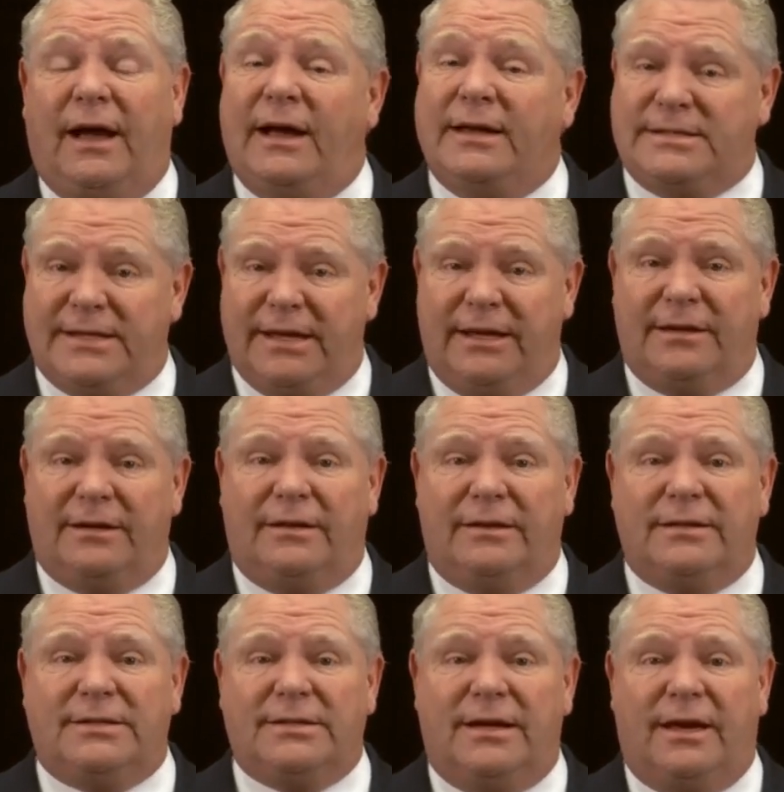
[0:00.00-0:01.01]
I say it
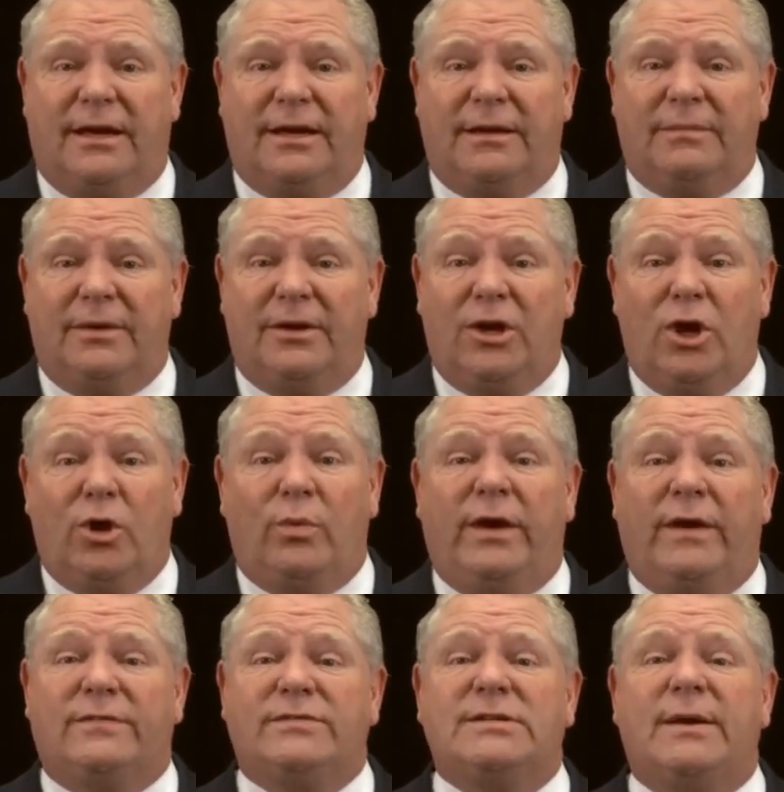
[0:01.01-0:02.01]
all the time.
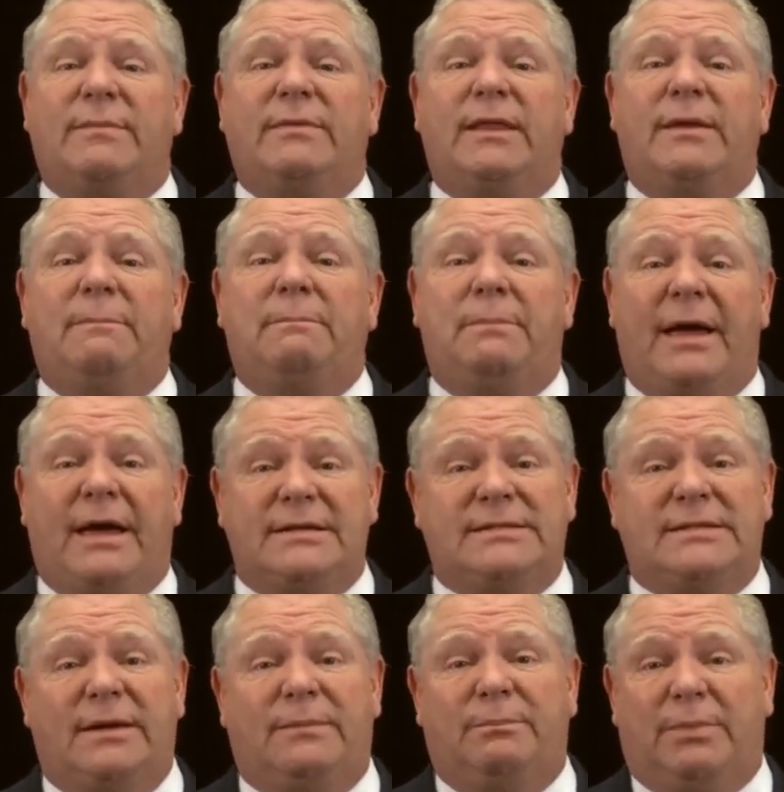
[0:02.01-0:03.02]
We have some of the
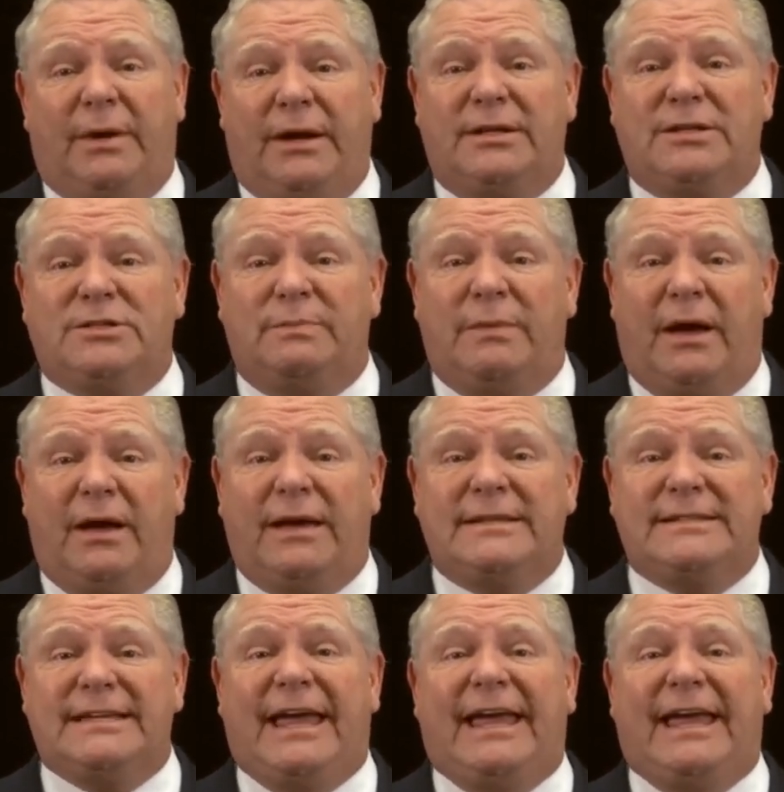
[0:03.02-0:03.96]
best and brightest minds